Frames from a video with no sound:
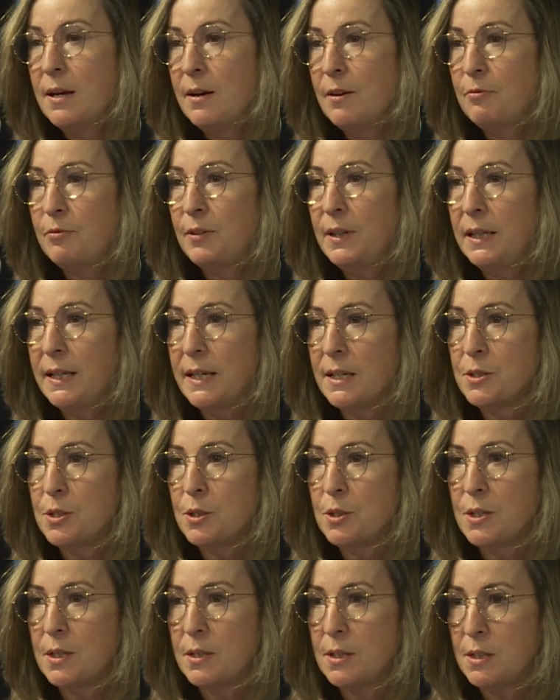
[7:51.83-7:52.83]

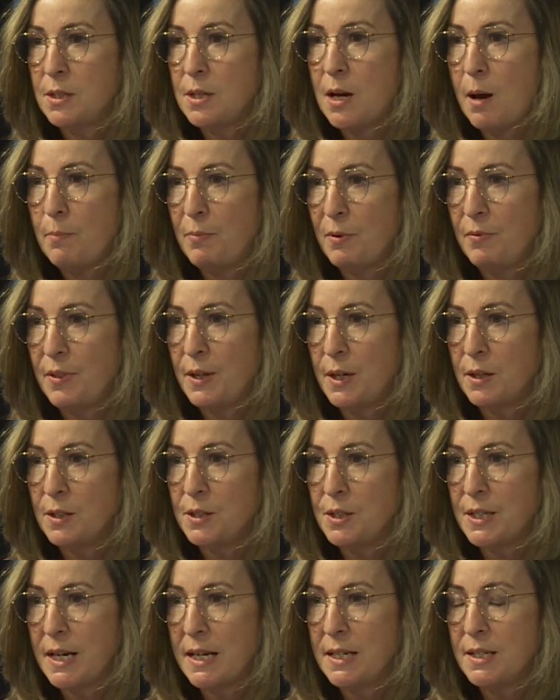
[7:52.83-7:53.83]
freelancers at the top of their
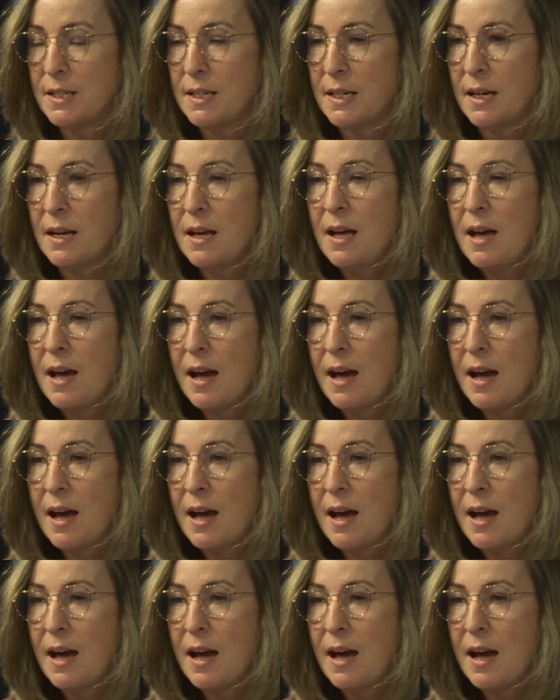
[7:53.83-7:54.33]
agenda,